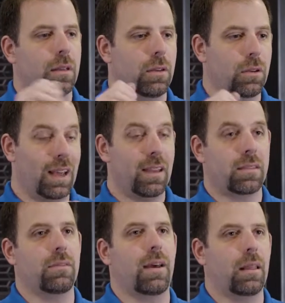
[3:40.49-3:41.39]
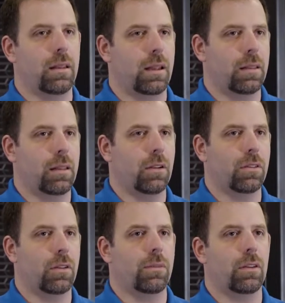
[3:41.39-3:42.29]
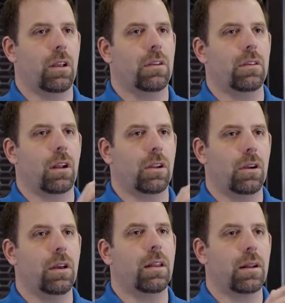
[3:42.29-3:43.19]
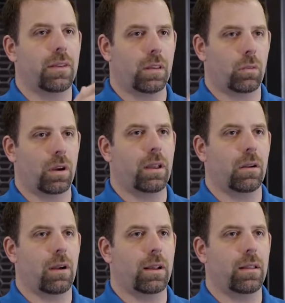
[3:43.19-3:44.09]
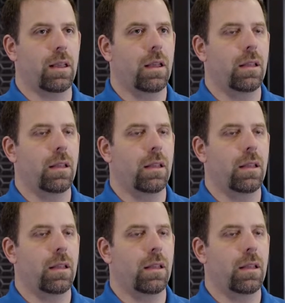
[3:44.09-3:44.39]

you test and validate that your server changes are good and everything's working correctly,